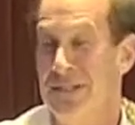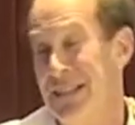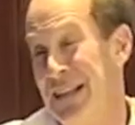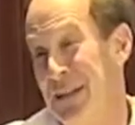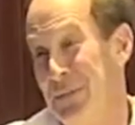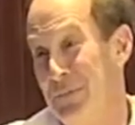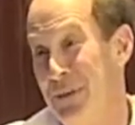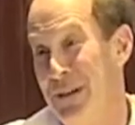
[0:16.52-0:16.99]

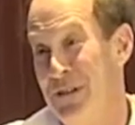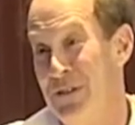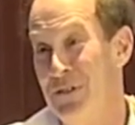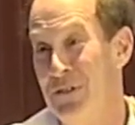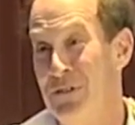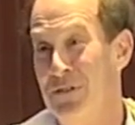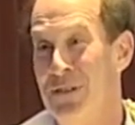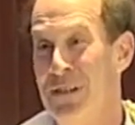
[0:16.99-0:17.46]
celebrate
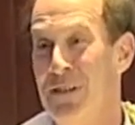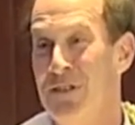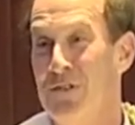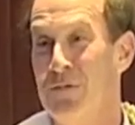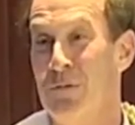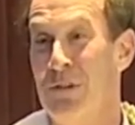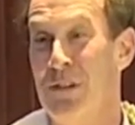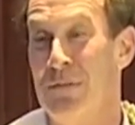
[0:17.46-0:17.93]
your New
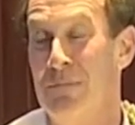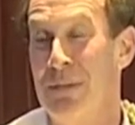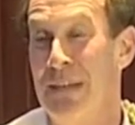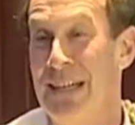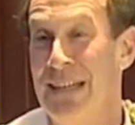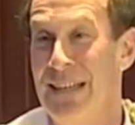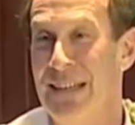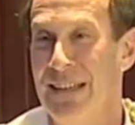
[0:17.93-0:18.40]
Year's with
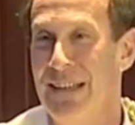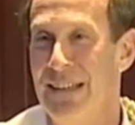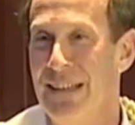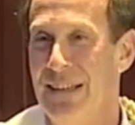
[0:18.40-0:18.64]
me.